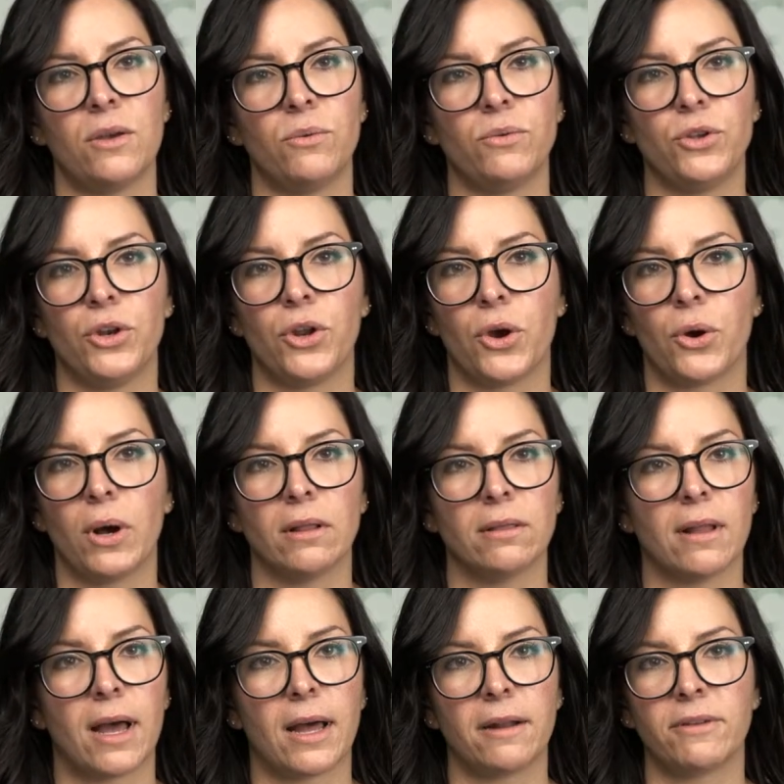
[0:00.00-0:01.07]
A
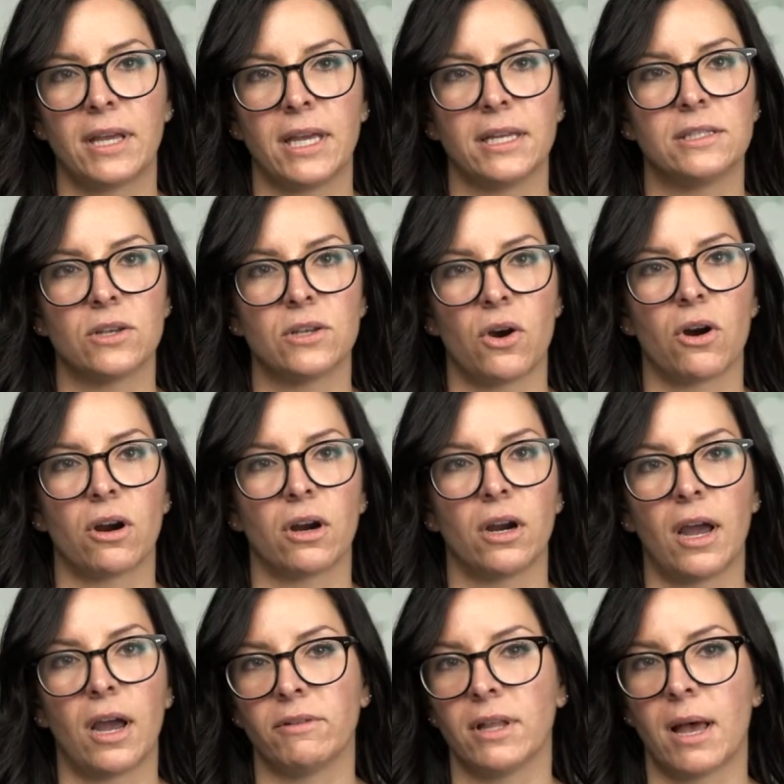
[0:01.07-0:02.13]
lot of kids
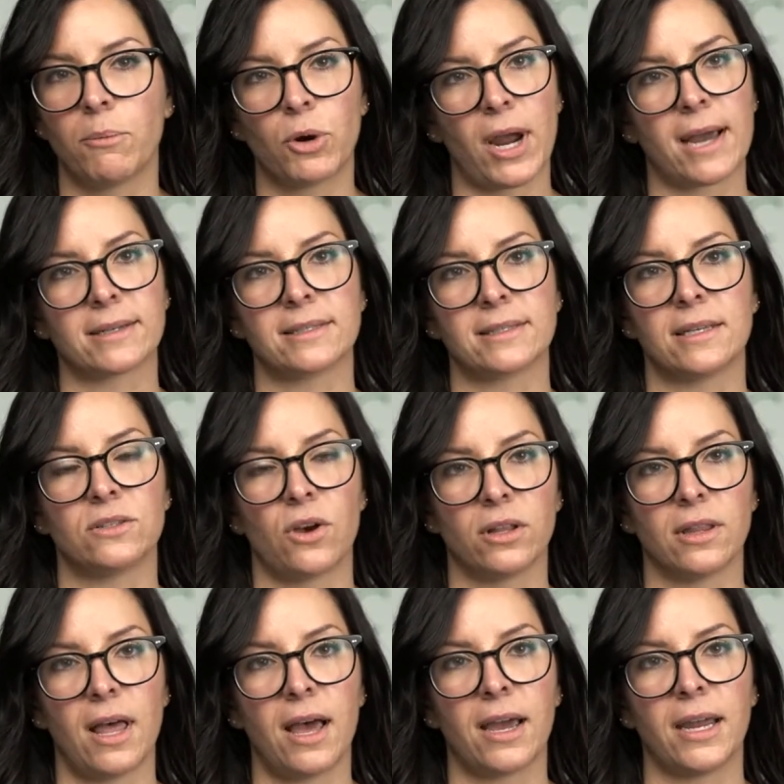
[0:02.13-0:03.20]
have a lot more access
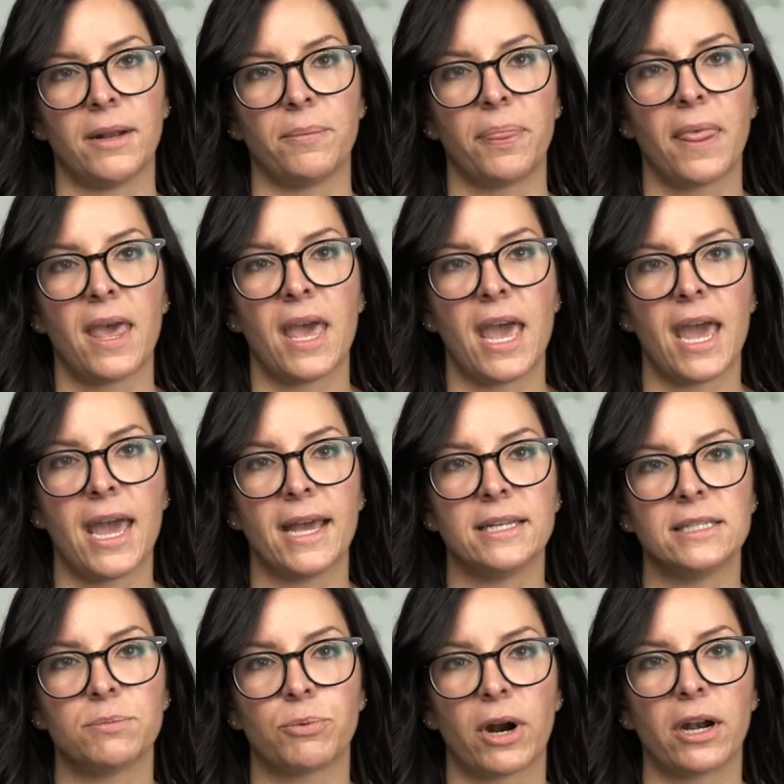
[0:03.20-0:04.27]
online,
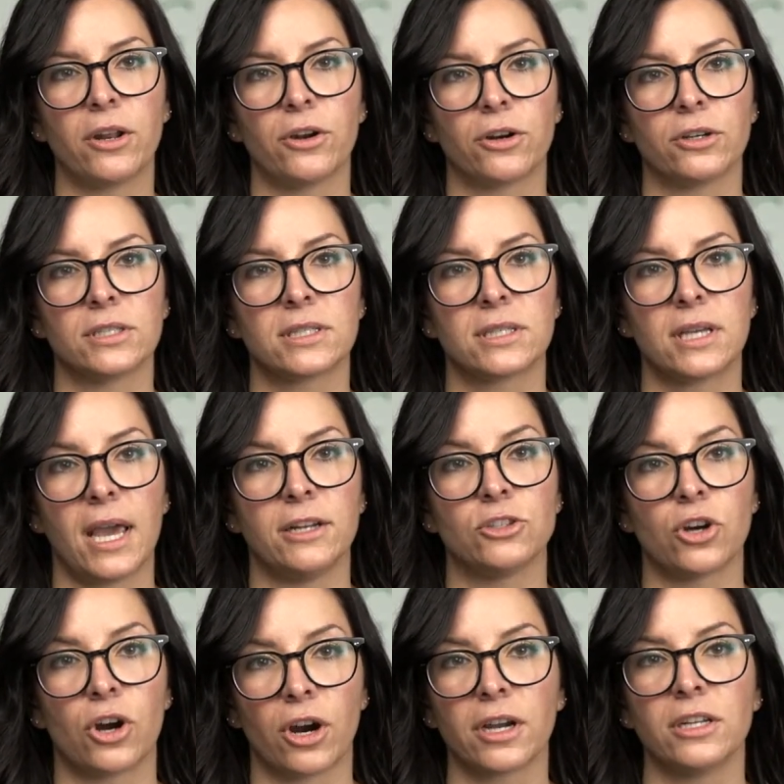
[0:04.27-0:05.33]
and predators can
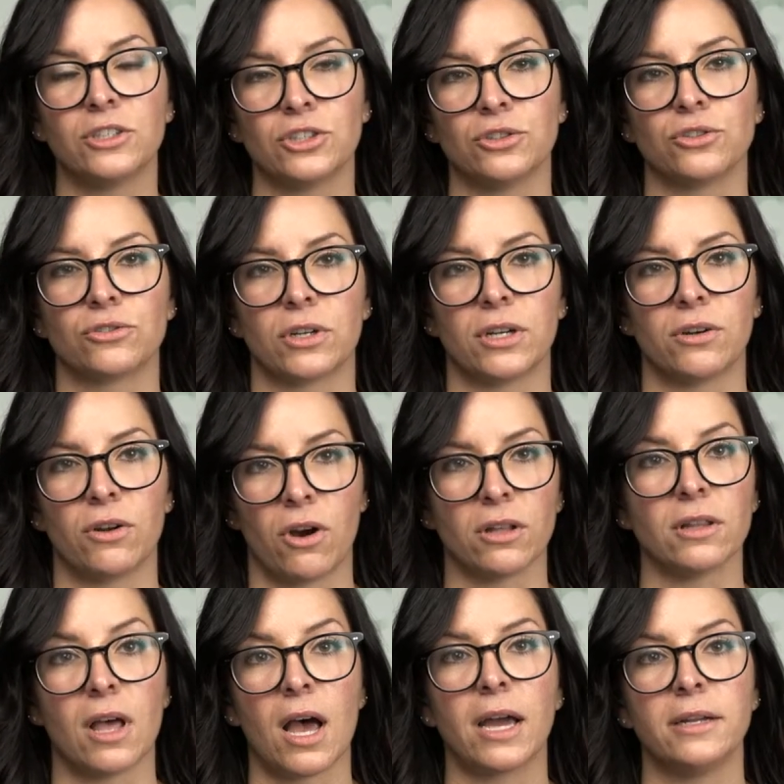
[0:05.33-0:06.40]
target children
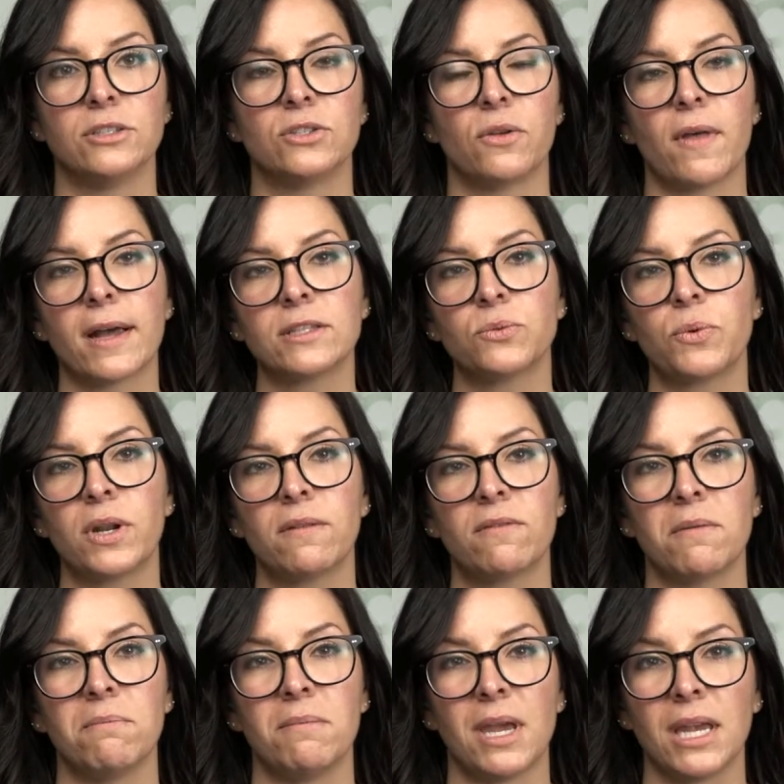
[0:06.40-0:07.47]
online. So that's one of
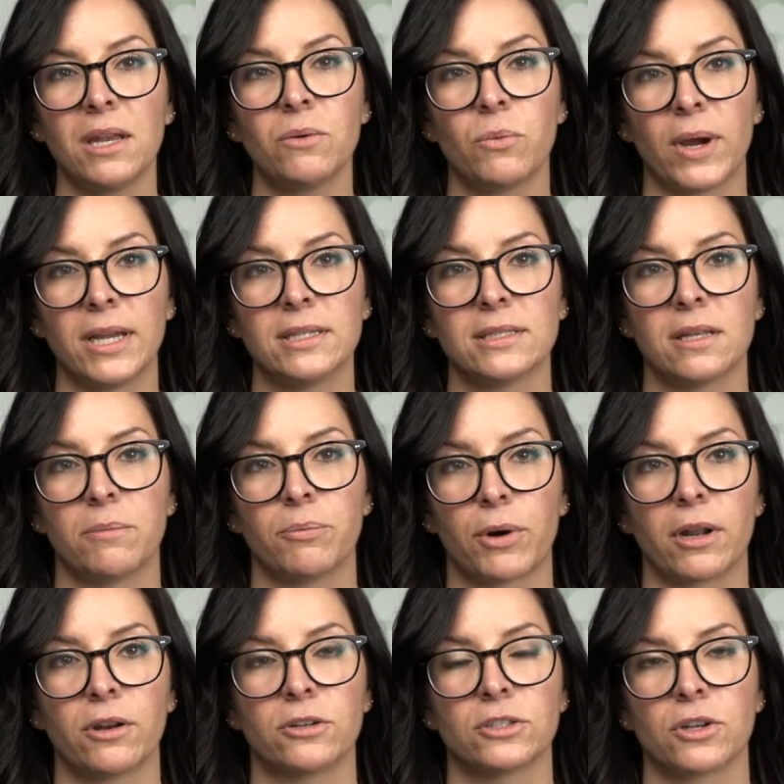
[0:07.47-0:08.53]
the main ways that
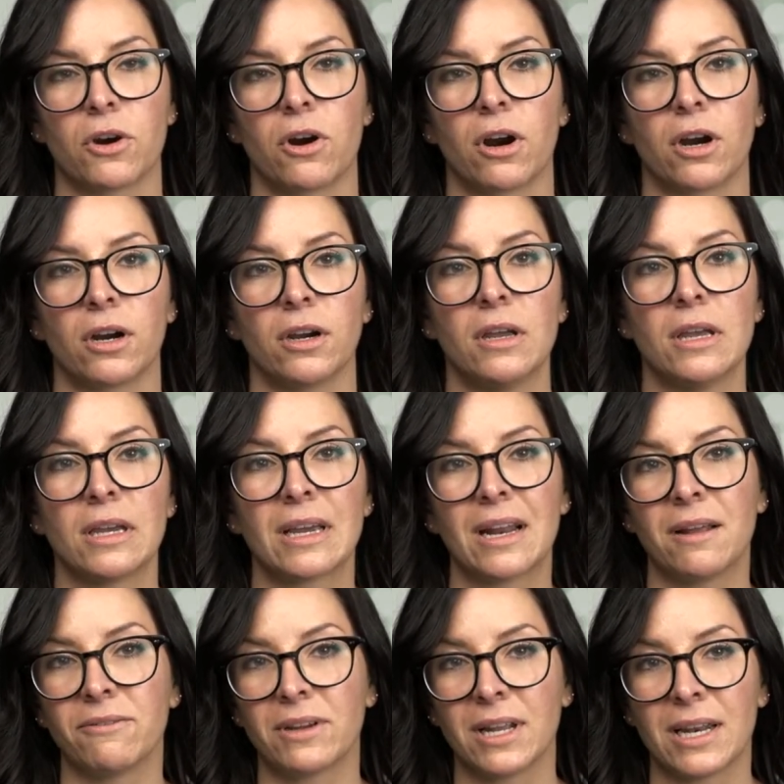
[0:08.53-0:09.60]
predators are
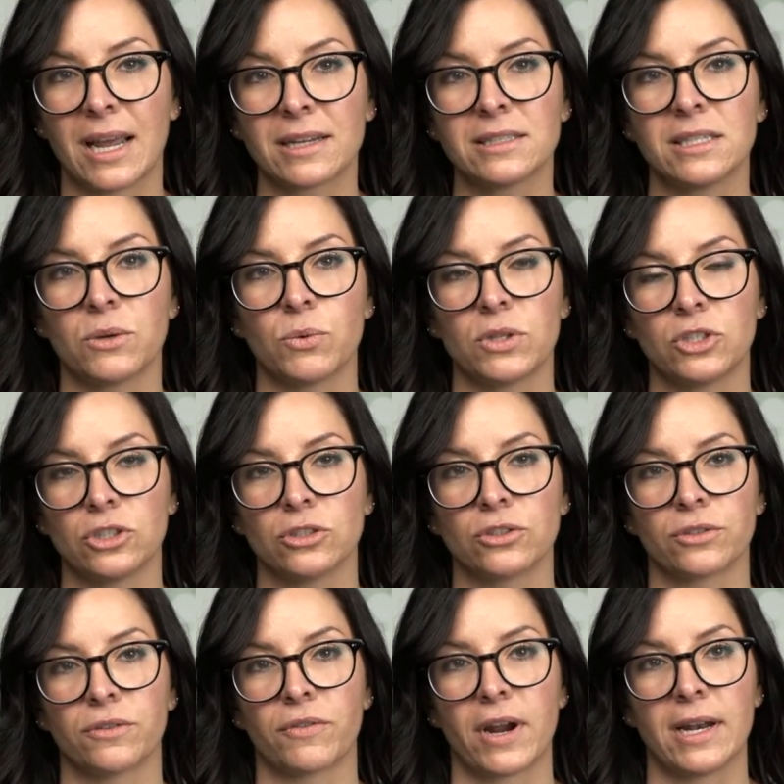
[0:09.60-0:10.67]
kind of connecting with
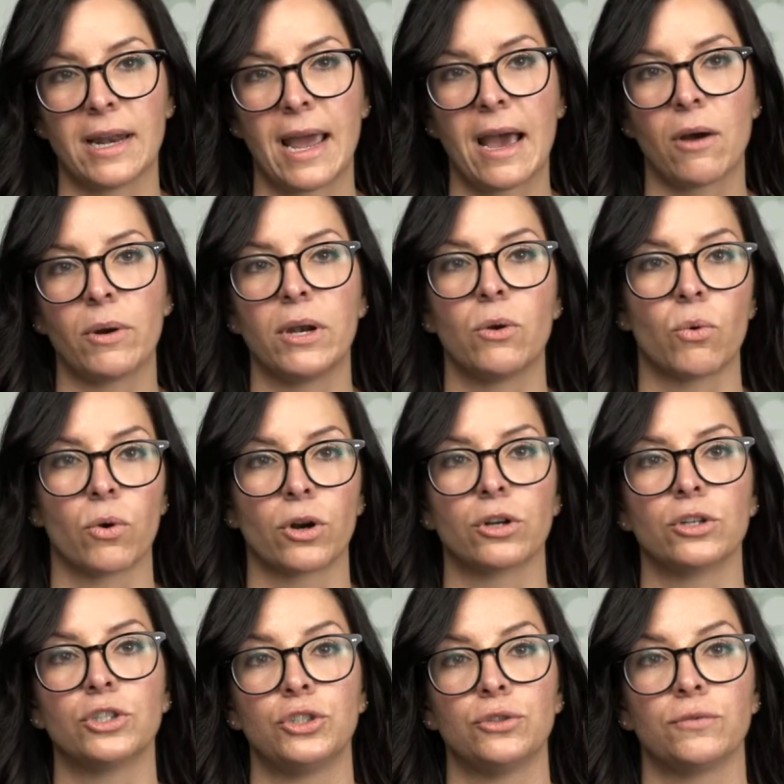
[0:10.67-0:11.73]
children right now in
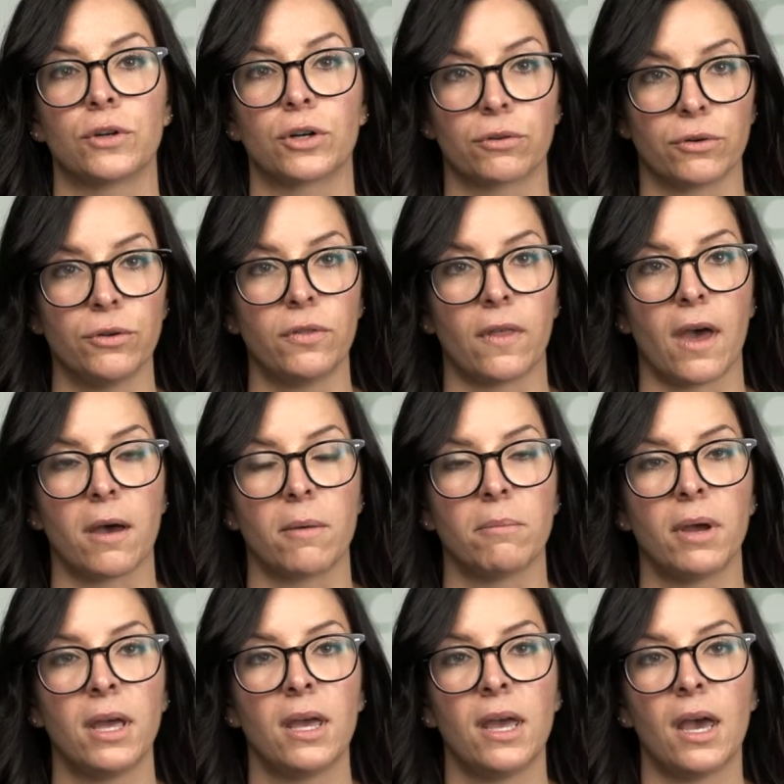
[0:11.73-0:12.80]
order to recruit
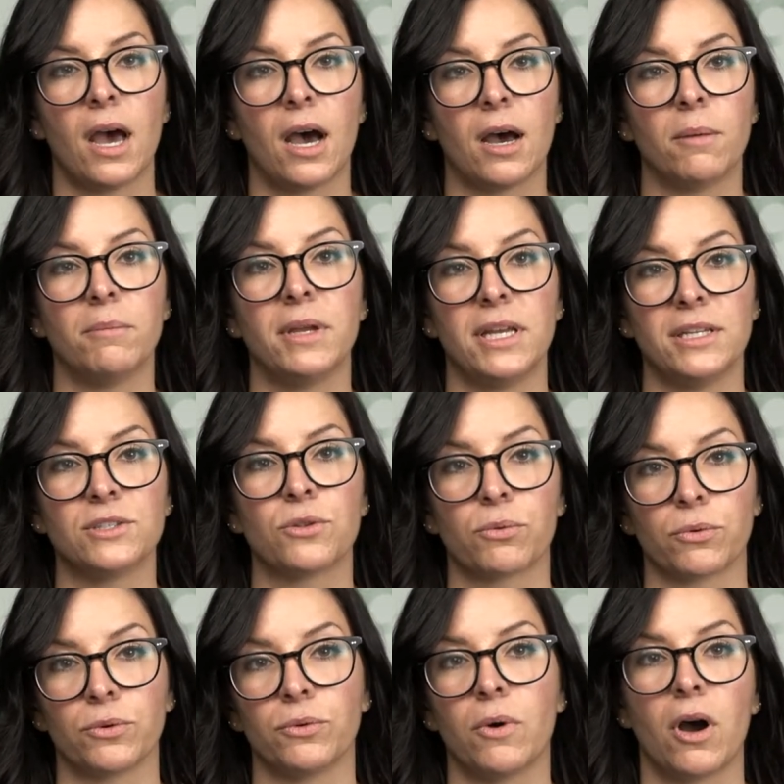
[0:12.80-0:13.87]
them, is
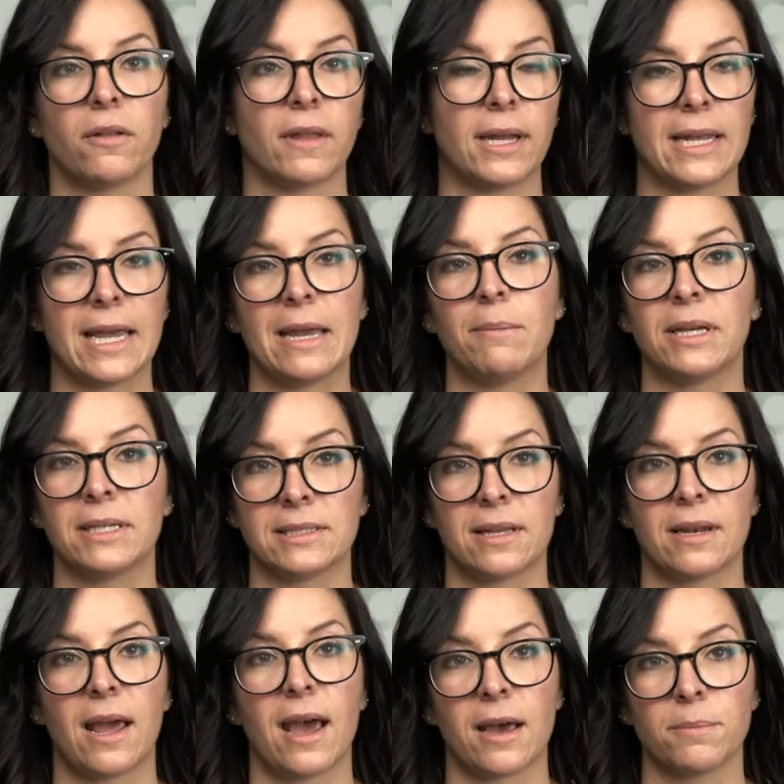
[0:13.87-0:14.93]
through online gamings
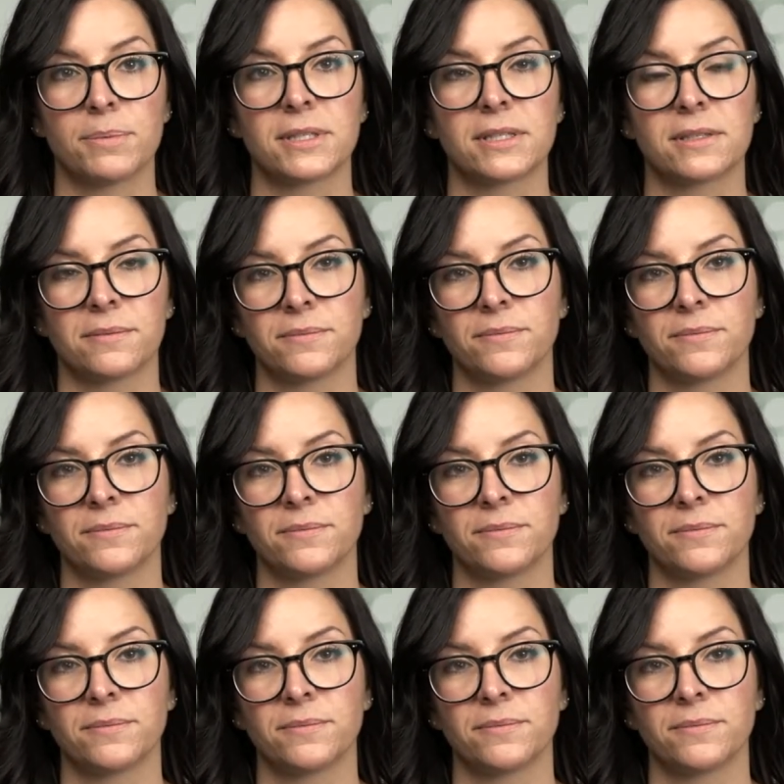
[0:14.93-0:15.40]
and apps.